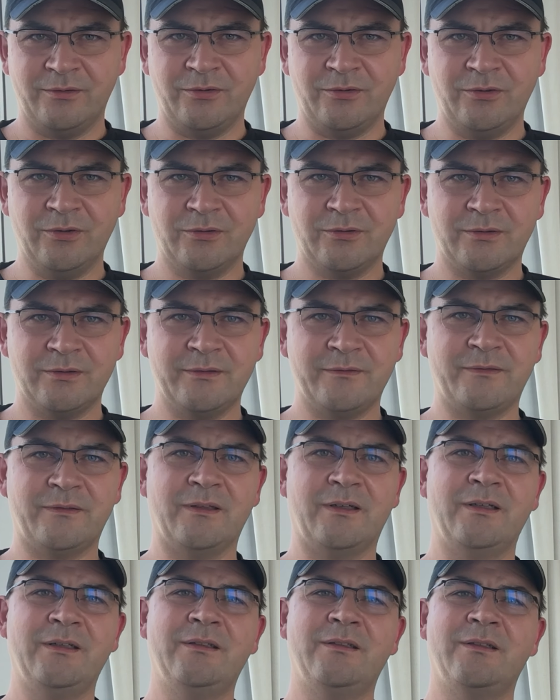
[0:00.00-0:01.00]
you got on a
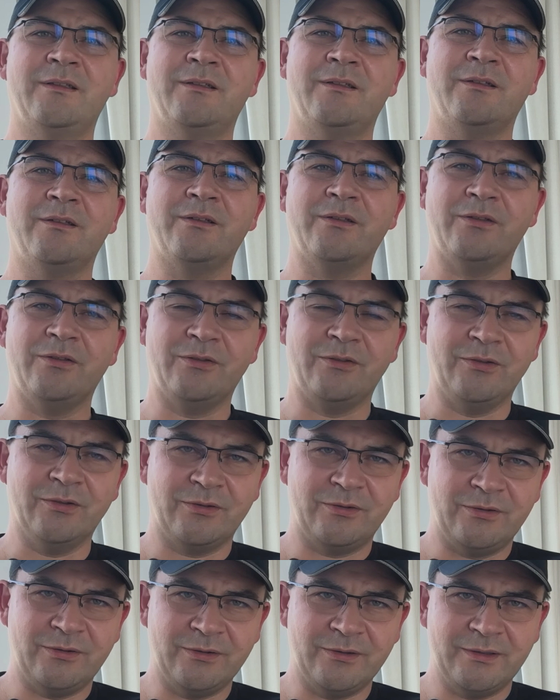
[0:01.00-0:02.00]
flight, you
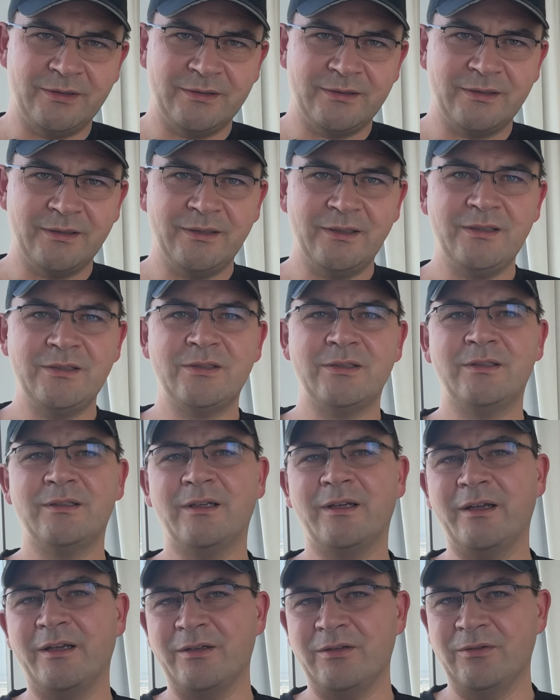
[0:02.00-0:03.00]
got to your
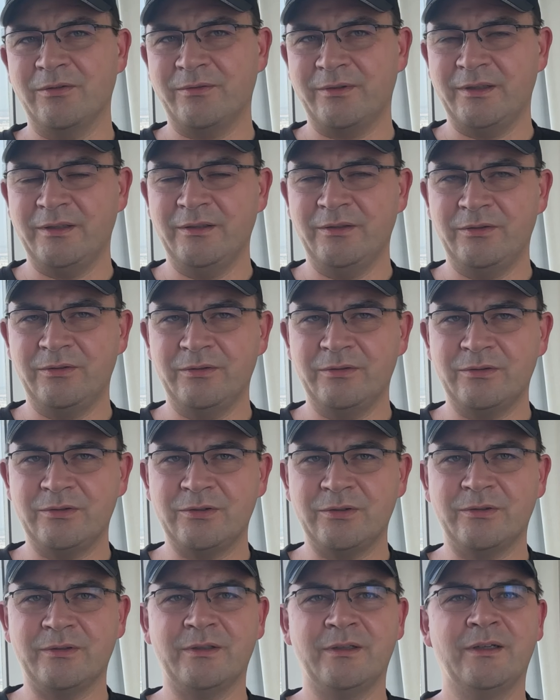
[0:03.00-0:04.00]
destination, and you're ready to
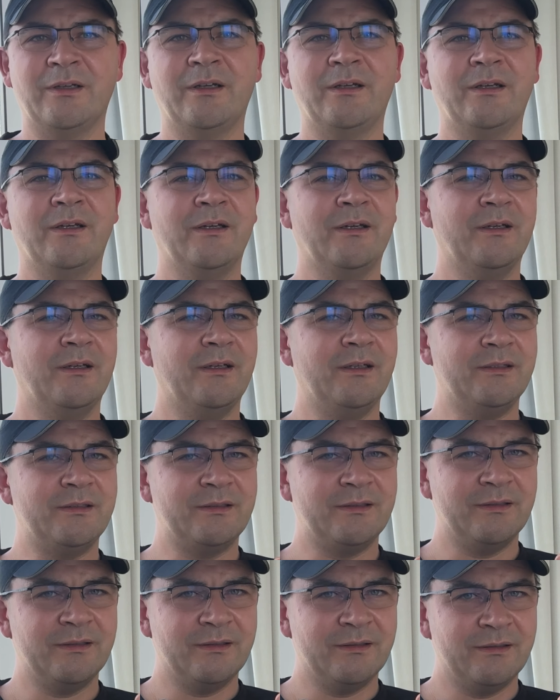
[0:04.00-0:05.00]
enjoy.
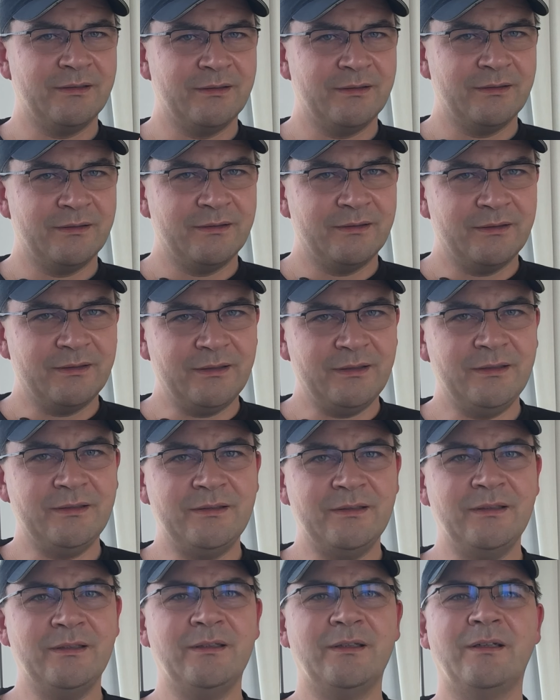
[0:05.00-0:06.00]
It's
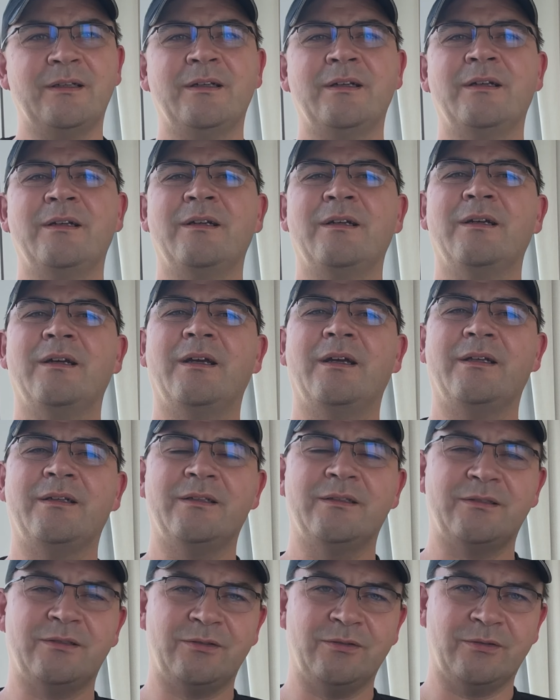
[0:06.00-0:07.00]
easy
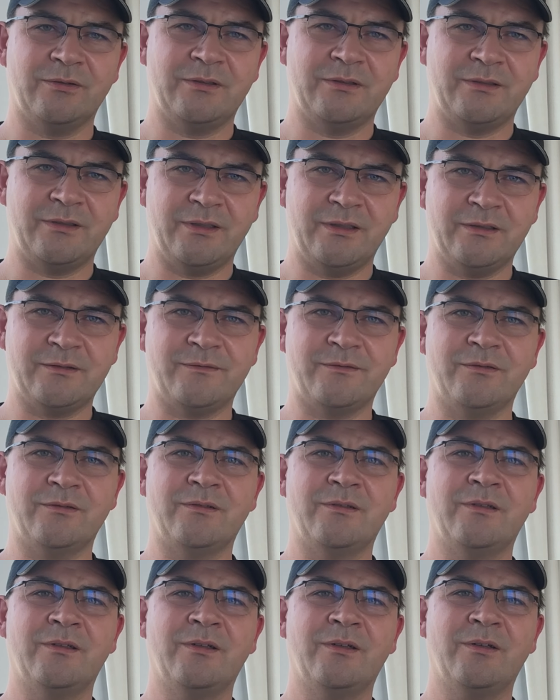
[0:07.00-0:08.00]
and it's not
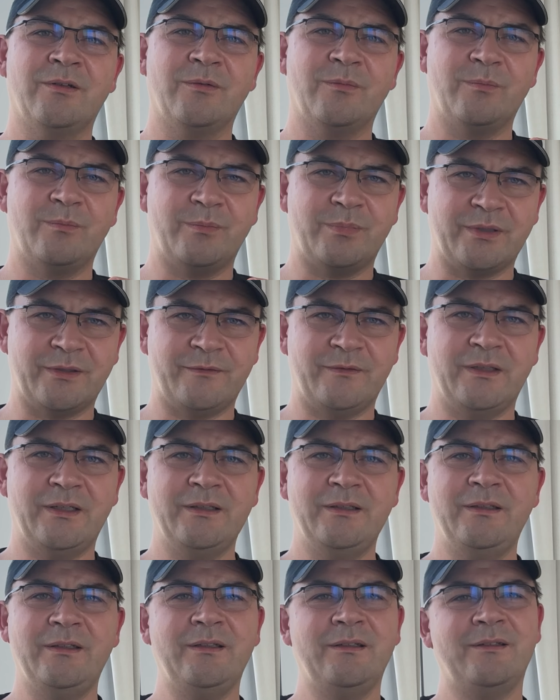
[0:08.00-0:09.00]
stressful,
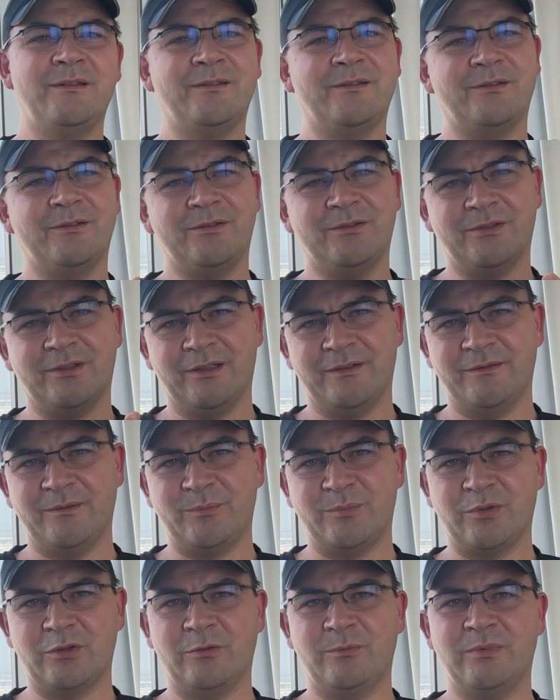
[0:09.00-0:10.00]
providing you have
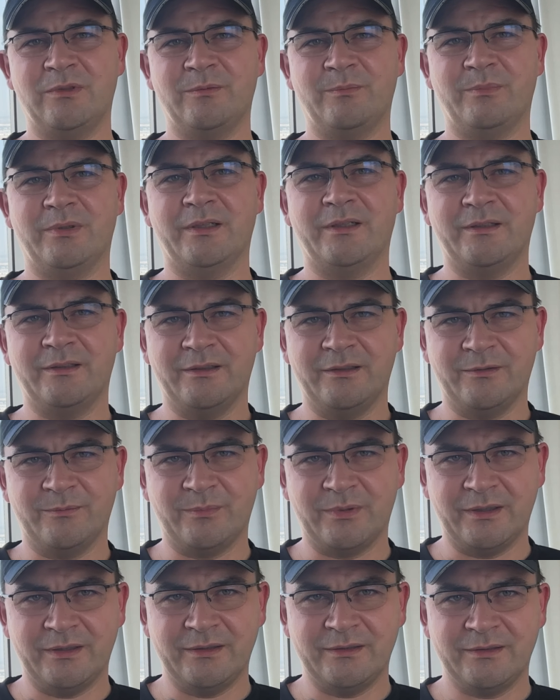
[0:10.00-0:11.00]
a proper plan
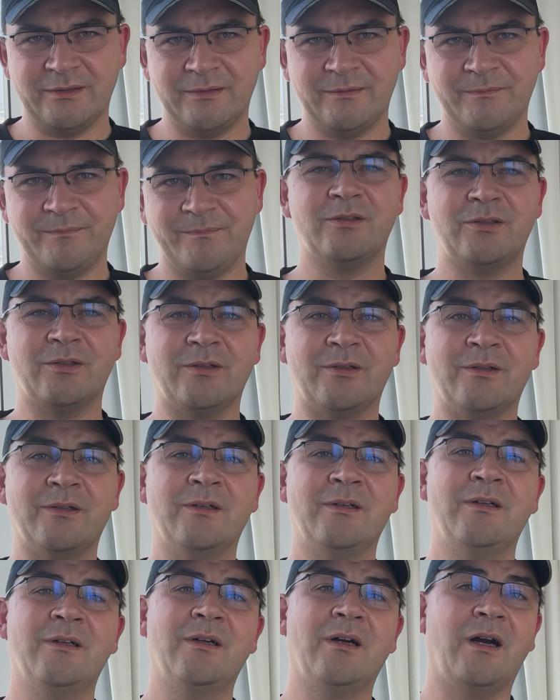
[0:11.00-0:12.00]
in place. So,
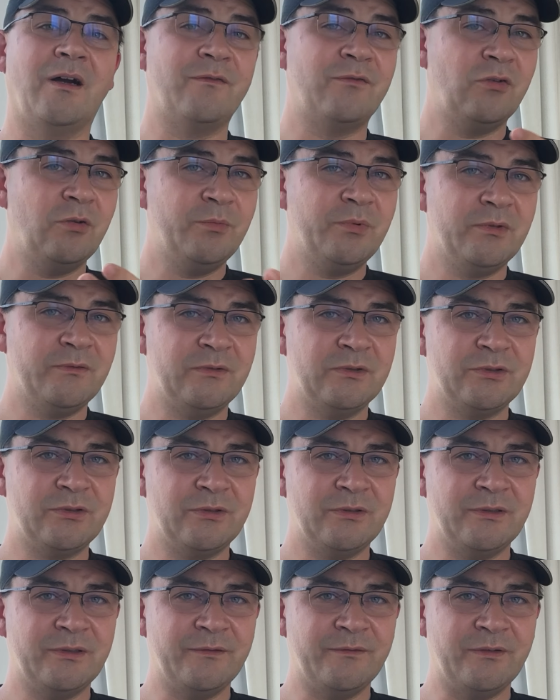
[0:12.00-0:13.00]
I hope you
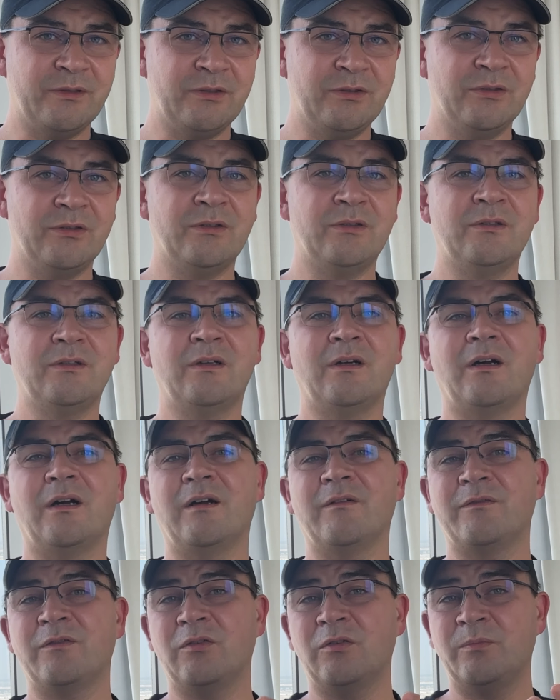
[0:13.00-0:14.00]
enjoyed the video.
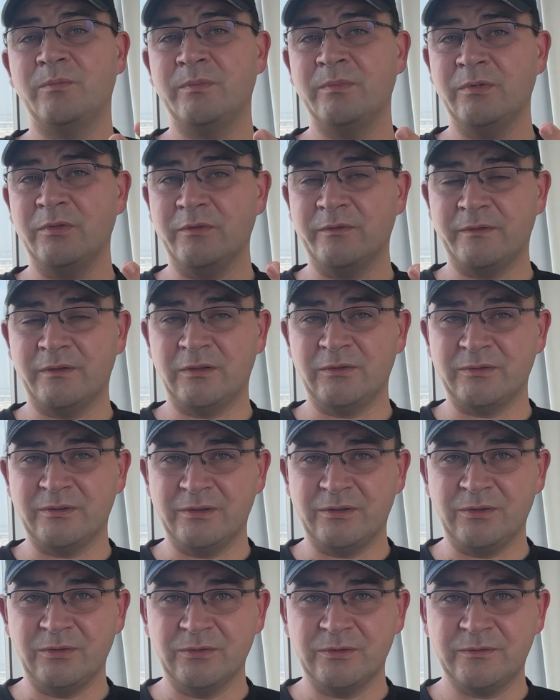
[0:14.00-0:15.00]
I hope you
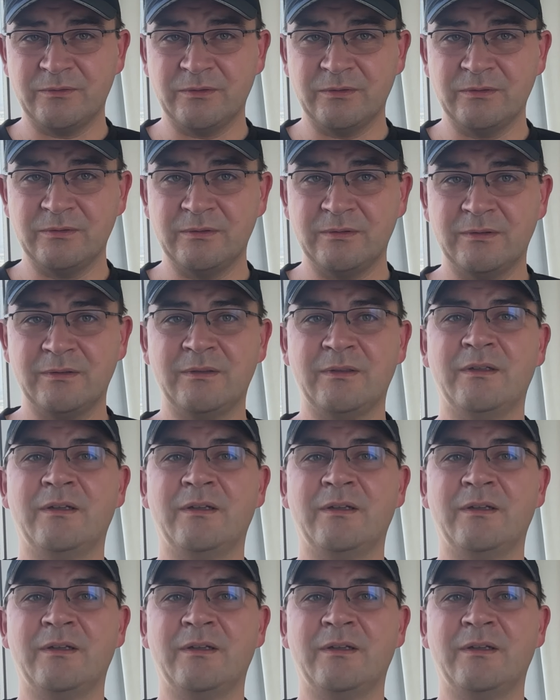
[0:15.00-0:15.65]
found it useful.